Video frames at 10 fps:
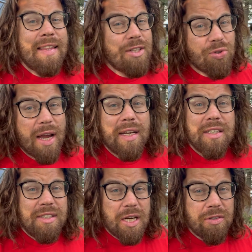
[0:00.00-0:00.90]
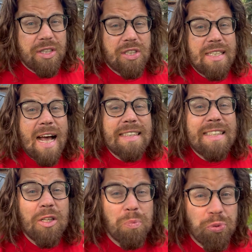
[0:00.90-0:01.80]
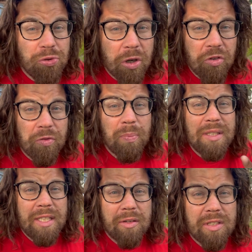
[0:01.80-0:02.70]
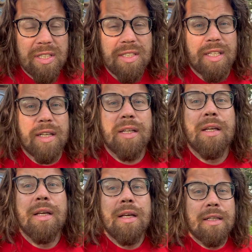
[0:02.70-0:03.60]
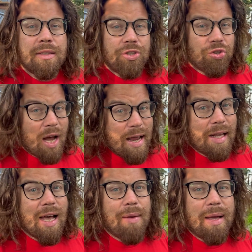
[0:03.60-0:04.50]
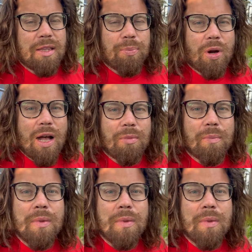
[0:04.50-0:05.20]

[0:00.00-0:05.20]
That's right, deer resistant, not deer proof, but deer resistant, to try to combat the problem,